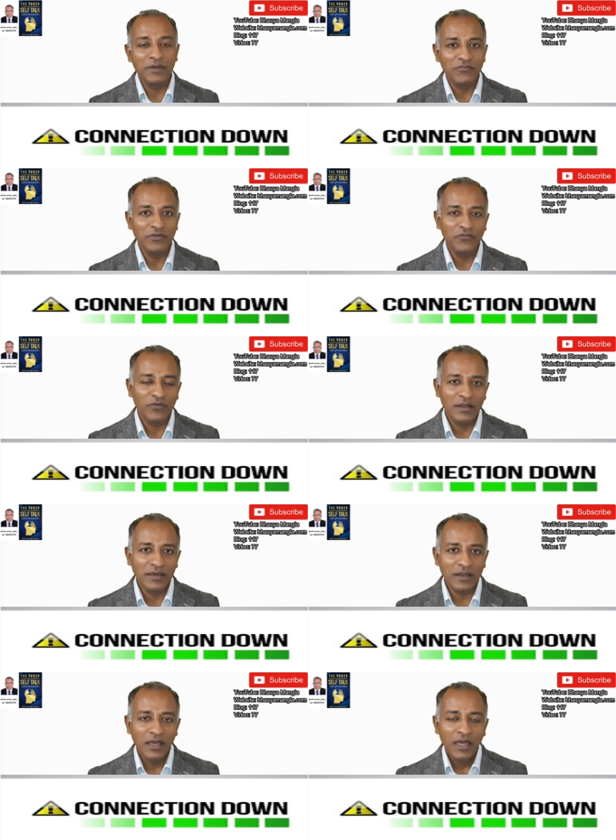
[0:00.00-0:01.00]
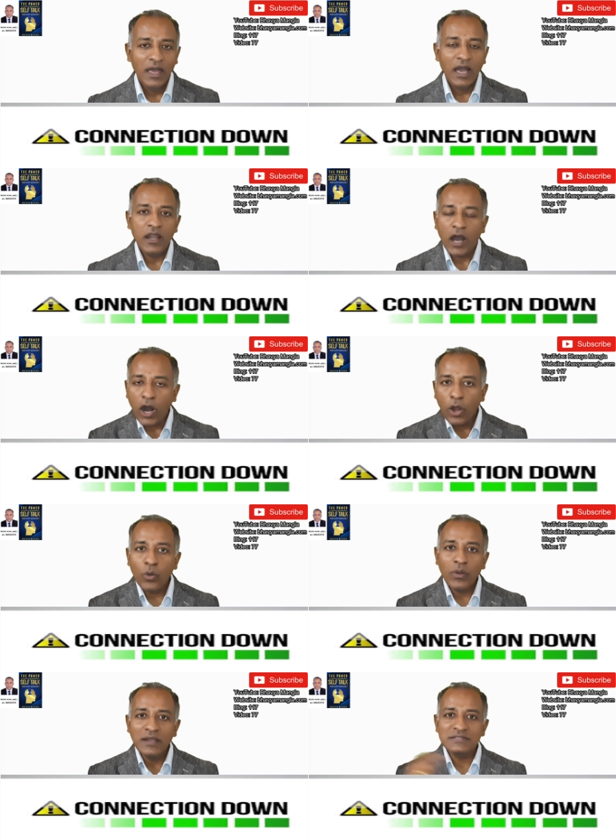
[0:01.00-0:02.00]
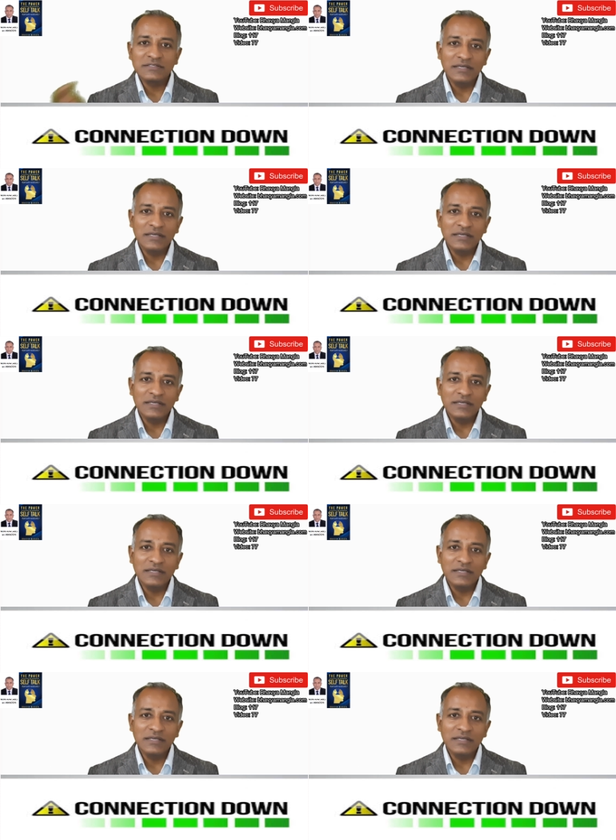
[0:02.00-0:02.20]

between failure, and how long it is